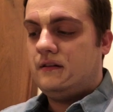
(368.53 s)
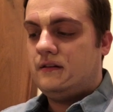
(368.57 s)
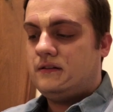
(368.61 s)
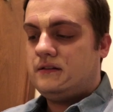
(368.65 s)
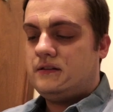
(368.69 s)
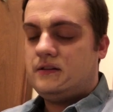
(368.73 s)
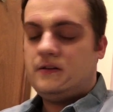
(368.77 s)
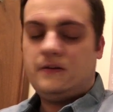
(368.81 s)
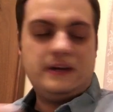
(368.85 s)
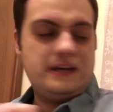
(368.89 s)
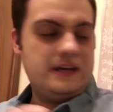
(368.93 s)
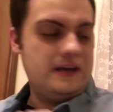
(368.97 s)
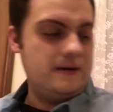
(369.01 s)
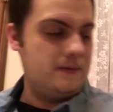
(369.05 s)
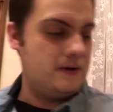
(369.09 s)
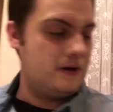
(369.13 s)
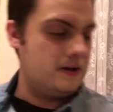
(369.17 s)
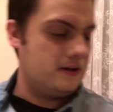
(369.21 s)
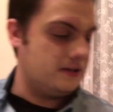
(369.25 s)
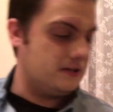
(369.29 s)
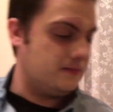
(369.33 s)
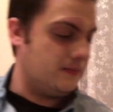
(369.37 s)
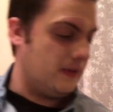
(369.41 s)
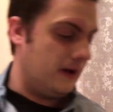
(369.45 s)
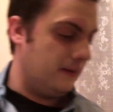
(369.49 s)
So I keep it
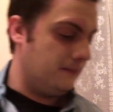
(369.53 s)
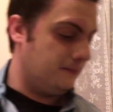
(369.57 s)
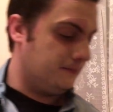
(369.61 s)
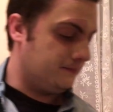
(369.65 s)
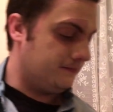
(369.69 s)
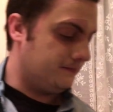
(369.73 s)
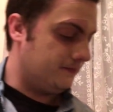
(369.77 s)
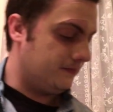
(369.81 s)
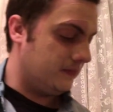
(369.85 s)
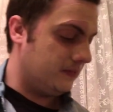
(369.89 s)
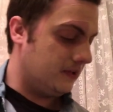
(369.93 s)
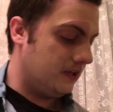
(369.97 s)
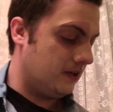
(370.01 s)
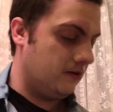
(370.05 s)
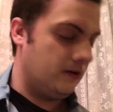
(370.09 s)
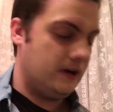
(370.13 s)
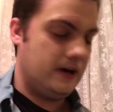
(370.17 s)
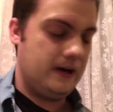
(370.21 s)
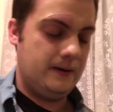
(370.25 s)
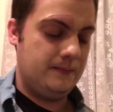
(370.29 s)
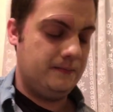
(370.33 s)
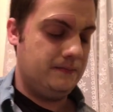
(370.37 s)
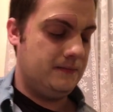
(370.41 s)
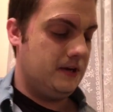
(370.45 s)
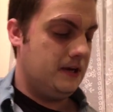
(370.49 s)
close by.
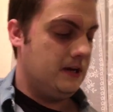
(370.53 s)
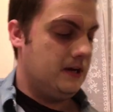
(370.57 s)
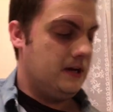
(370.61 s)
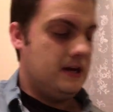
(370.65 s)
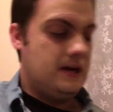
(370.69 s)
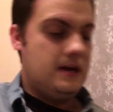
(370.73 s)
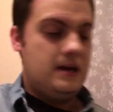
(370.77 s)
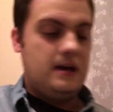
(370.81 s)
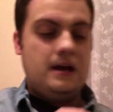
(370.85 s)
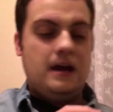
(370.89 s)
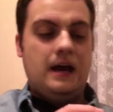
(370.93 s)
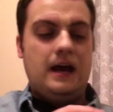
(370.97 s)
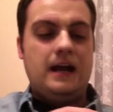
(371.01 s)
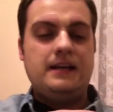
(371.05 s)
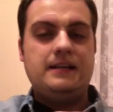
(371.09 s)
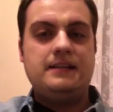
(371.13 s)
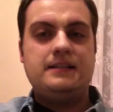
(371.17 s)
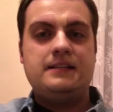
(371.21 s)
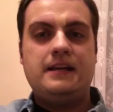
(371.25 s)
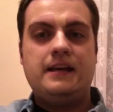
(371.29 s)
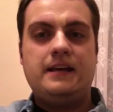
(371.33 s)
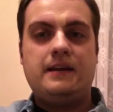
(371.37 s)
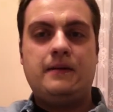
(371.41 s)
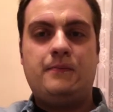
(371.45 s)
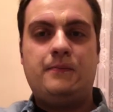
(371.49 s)
Okay. I
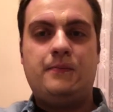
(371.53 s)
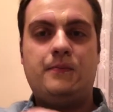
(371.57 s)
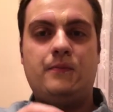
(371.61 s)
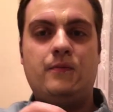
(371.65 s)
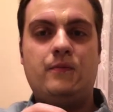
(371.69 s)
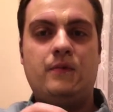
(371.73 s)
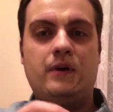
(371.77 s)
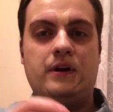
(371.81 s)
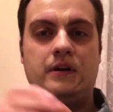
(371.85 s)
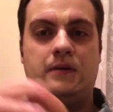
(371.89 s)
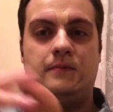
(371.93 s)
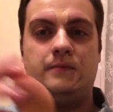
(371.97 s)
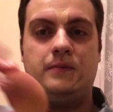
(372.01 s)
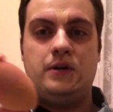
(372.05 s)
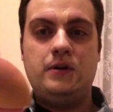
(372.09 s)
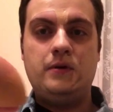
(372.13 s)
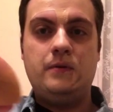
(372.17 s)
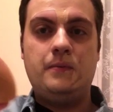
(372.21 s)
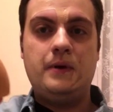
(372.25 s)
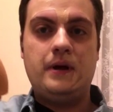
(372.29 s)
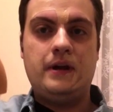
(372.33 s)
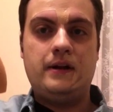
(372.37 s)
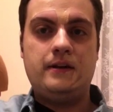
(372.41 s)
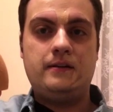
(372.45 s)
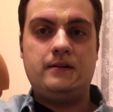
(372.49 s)
just take a random
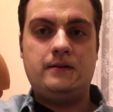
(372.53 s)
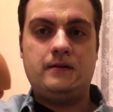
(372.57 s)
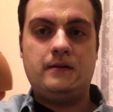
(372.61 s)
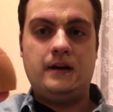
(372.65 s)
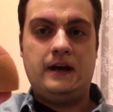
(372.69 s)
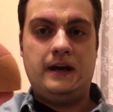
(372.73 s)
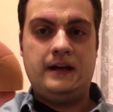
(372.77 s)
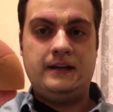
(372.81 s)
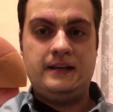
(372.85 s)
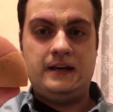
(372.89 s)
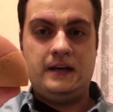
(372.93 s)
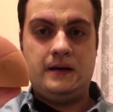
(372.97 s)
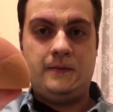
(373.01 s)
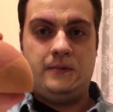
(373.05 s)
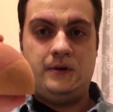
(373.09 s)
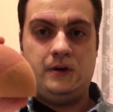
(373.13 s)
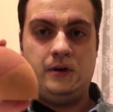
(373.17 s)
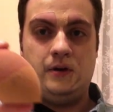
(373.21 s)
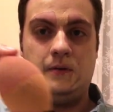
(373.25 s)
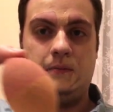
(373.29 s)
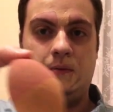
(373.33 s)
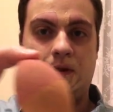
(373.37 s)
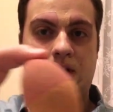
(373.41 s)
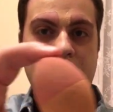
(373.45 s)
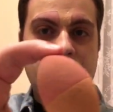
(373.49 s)
beauty blender. I take a
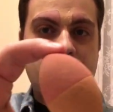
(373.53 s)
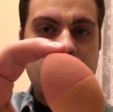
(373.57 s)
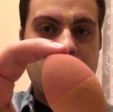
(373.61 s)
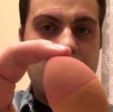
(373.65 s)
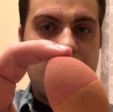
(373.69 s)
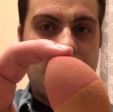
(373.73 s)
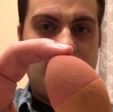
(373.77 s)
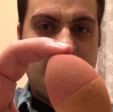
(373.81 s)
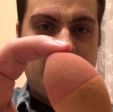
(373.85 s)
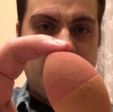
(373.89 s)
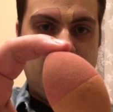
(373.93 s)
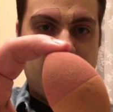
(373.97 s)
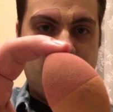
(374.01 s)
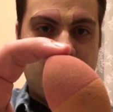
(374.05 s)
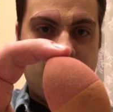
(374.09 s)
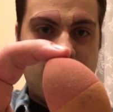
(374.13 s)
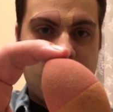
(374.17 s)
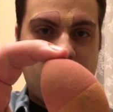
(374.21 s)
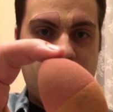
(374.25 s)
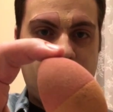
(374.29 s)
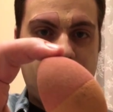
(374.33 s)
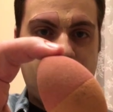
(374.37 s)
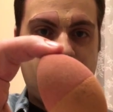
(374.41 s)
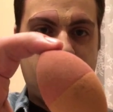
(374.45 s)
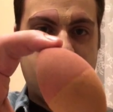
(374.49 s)
beauty blender that I got
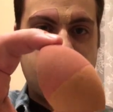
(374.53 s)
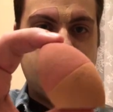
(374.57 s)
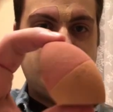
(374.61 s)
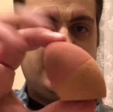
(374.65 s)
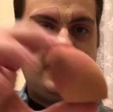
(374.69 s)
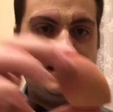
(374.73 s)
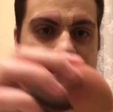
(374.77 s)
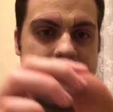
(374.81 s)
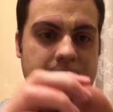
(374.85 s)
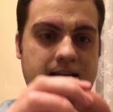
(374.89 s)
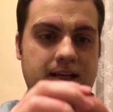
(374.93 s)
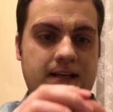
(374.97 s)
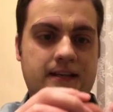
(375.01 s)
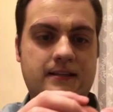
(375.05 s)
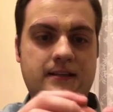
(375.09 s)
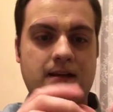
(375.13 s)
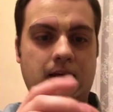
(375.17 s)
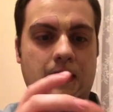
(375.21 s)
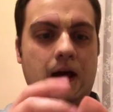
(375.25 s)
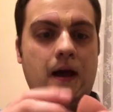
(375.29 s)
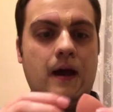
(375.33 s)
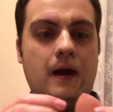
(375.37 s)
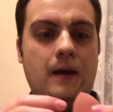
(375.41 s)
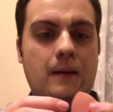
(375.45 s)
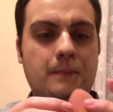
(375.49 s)
from Real Techniques.
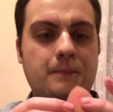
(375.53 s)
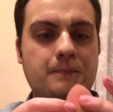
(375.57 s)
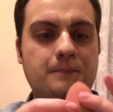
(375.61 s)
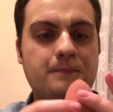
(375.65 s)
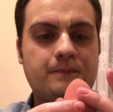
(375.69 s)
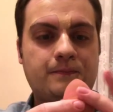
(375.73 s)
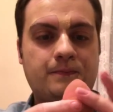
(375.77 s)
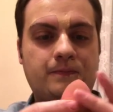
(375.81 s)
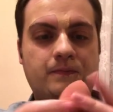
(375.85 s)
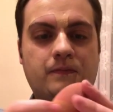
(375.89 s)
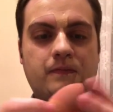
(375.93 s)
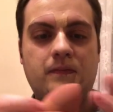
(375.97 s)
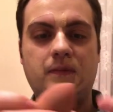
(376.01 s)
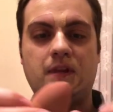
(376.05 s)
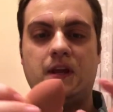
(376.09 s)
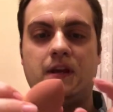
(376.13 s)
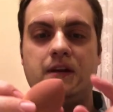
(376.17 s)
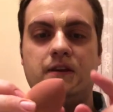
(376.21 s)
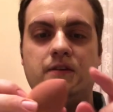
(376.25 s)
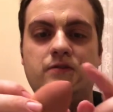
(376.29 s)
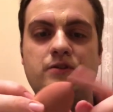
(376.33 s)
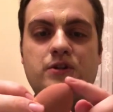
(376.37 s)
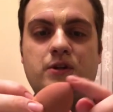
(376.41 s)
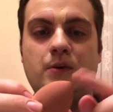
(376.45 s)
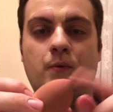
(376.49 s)
Um, I
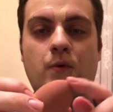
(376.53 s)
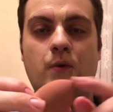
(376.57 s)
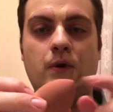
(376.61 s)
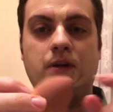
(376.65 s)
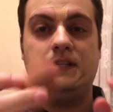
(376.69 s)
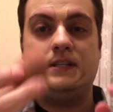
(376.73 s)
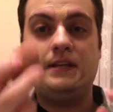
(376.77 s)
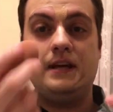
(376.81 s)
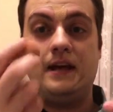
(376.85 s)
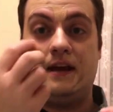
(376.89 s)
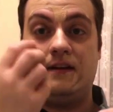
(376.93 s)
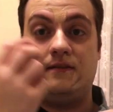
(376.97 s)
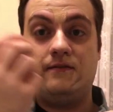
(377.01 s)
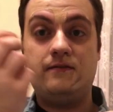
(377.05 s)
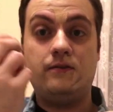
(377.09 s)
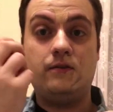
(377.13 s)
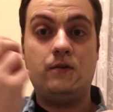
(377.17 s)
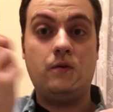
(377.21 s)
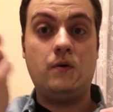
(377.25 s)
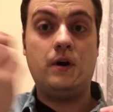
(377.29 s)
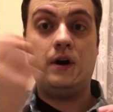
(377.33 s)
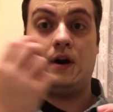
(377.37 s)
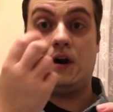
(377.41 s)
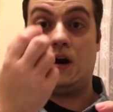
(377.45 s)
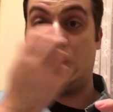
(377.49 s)
use the pointy end
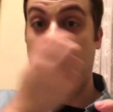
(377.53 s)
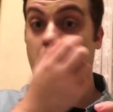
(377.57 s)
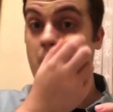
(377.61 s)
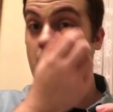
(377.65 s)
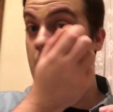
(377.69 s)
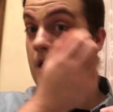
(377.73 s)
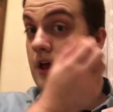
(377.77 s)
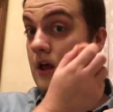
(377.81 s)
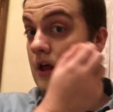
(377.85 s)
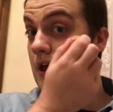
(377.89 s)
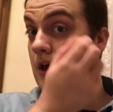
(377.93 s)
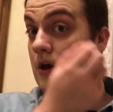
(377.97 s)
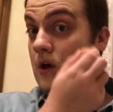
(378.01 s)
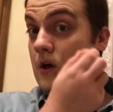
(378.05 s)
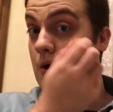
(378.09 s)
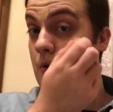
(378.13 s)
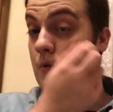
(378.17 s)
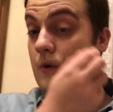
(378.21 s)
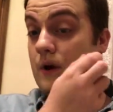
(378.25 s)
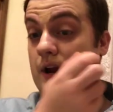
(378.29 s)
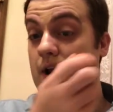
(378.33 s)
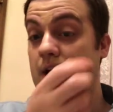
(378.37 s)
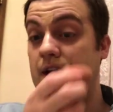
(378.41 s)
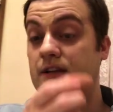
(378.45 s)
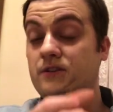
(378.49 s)
for
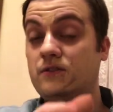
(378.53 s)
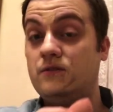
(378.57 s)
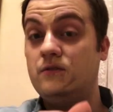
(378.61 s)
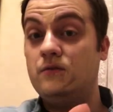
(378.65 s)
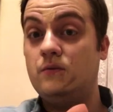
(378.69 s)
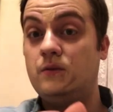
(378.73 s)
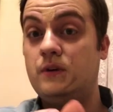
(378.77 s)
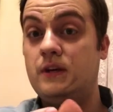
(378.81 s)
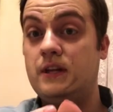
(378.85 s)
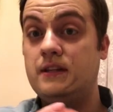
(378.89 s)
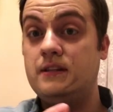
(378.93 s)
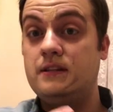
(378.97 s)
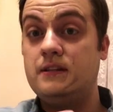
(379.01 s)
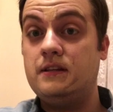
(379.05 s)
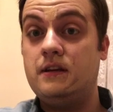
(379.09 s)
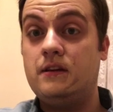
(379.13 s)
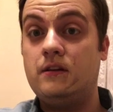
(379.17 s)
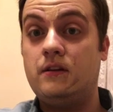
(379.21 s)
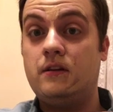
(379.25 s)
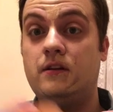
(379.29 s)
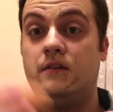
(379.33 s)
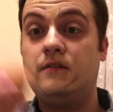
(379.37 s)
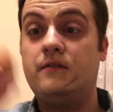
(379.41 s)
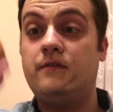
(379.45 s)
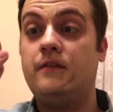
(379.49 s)
when I do
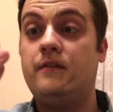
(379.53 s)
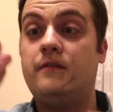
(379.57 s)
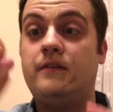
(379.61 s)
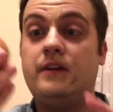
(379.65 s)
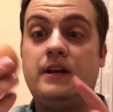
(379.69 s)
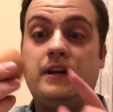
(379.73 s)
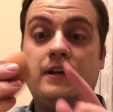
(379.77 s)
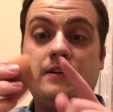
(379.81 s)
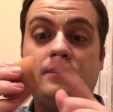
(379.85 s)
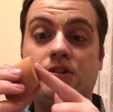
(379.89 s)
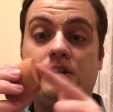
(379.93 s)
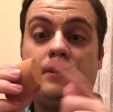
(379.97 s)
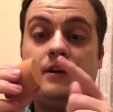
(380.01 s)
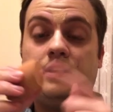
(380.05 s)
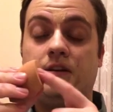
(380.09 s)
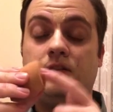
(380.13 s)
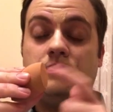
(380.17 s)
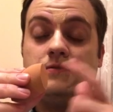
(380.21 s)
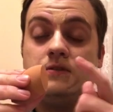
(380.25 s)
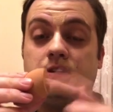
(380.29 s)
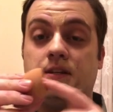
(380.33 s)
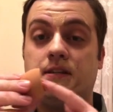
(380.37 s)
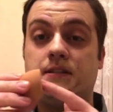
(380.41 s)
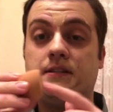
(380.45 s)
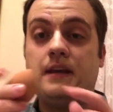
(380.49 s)
concealer from foundation. I
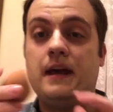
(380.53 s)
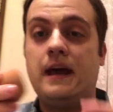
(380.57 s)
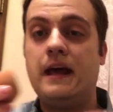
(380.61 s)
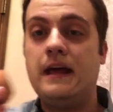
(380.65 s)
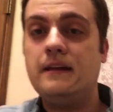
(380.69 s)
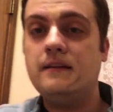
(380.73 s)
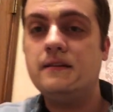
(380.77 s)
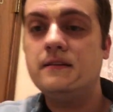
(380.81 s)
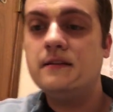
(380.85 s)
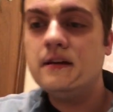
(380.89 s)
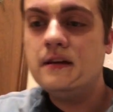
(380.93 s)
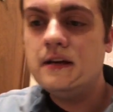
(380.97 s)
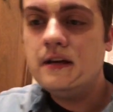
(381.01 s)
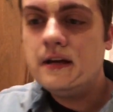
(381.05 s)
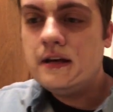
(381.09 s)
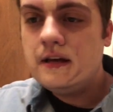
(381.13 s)
use this end.